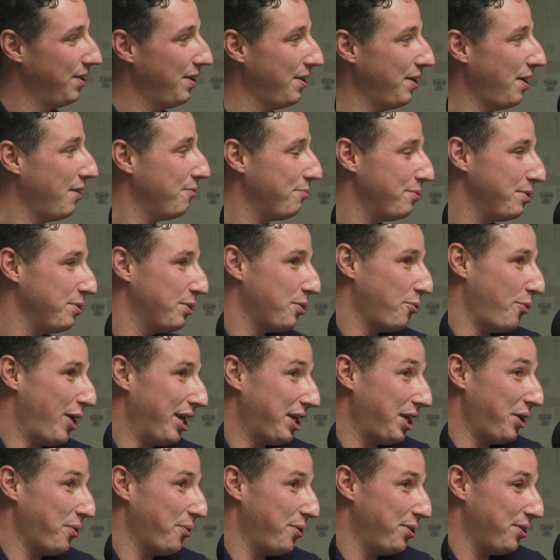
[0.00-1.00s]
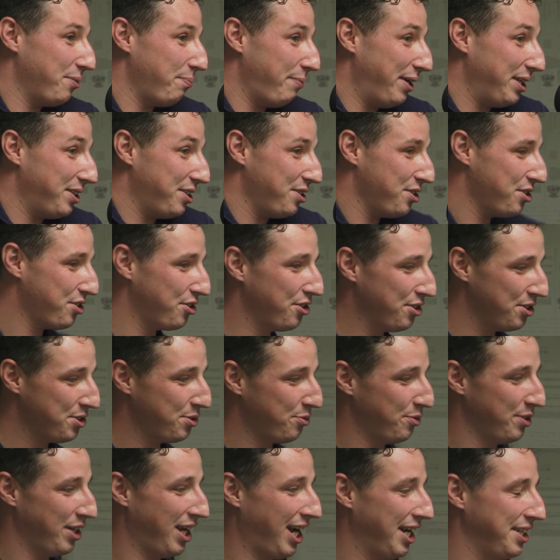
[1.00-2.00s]
I've been the wacky world of pet
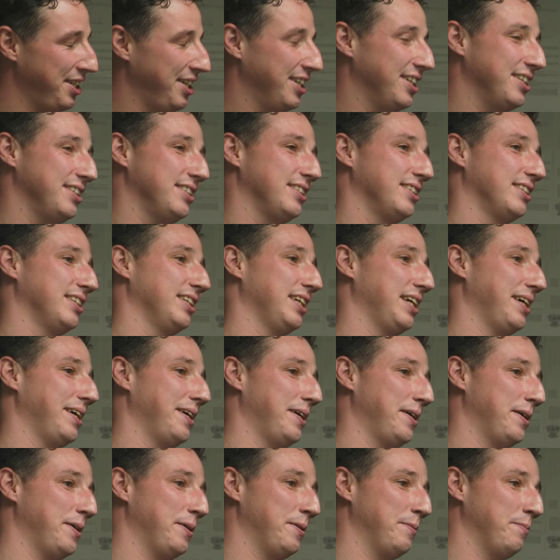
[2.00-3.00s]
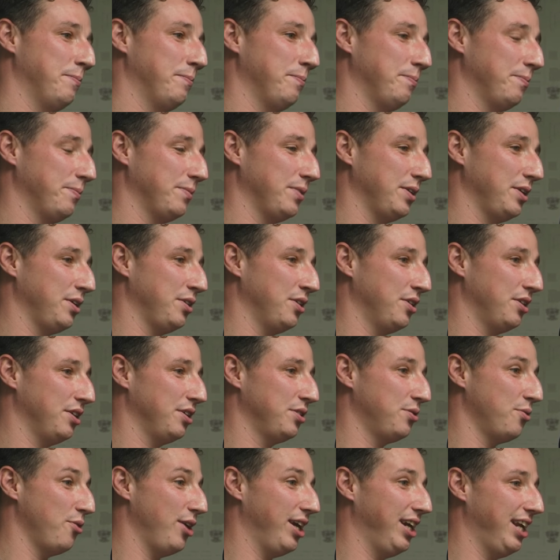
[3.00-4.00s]
insurance for 9 years.
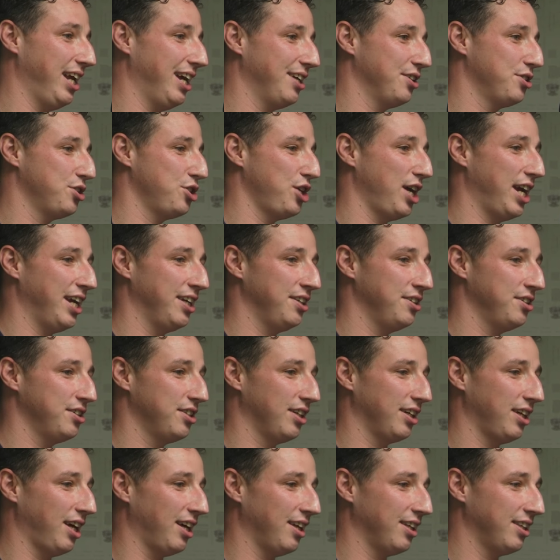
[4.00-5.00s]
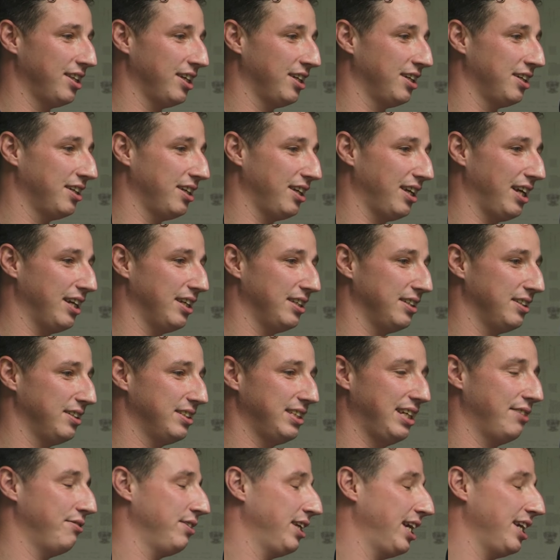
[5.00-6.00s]
It really has changed. I think
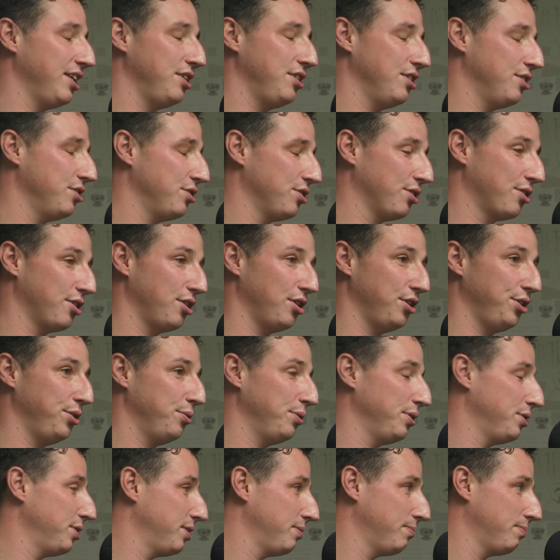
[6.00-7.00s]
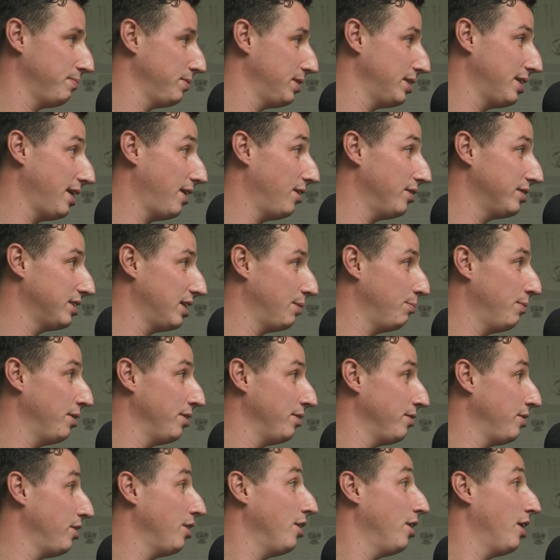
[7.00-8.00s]
7-8 years ago, you would tell
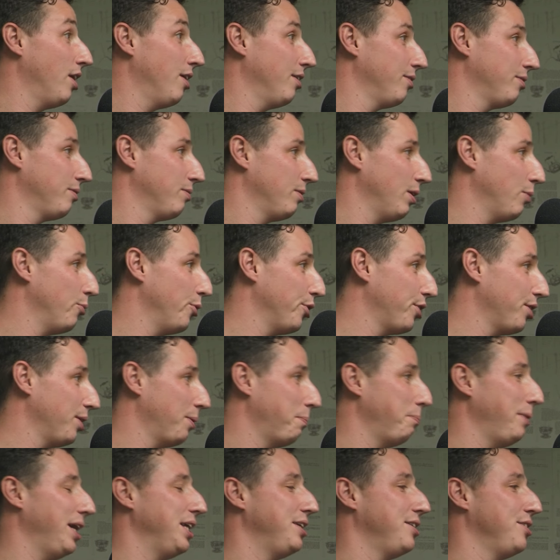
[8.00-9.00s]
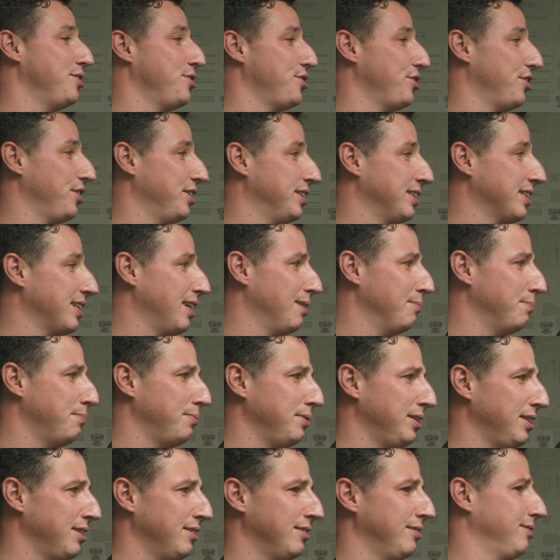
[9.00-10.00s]
someone, yeah, I work at a pet insurance
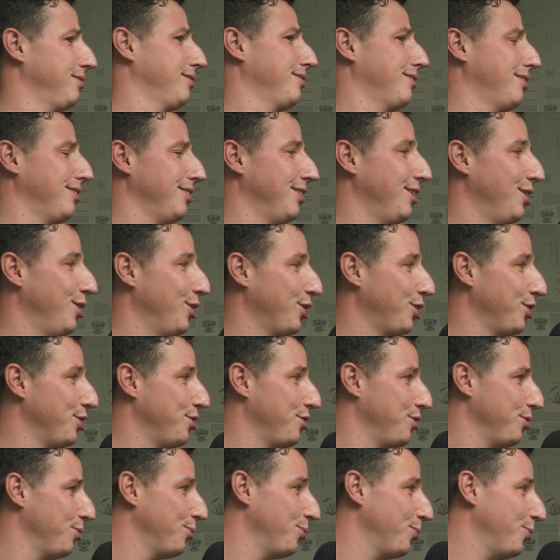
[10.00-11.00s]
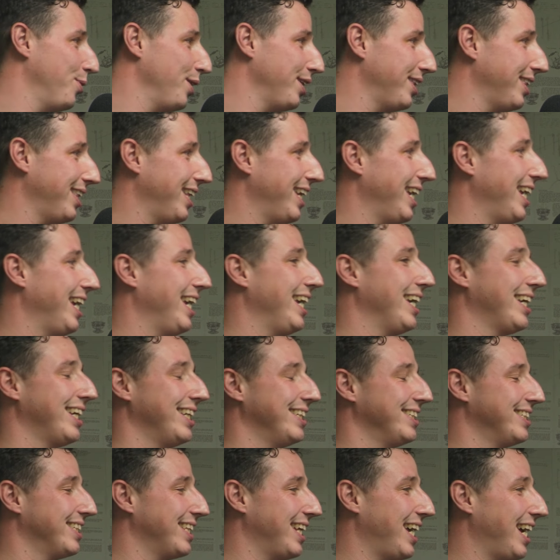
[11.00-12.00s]
company, and kind of look at you, what the heck
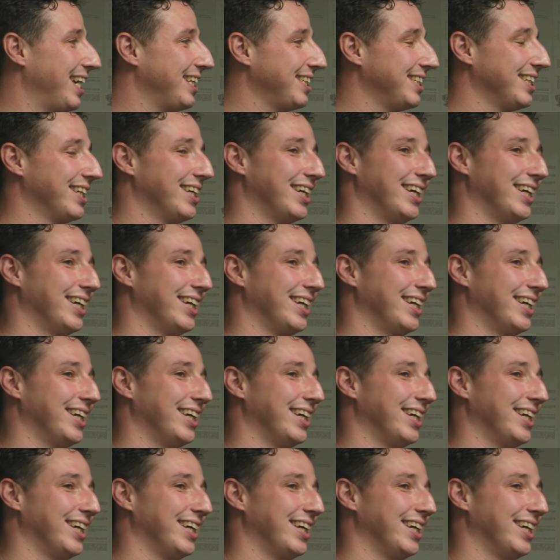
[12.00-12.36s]
is that?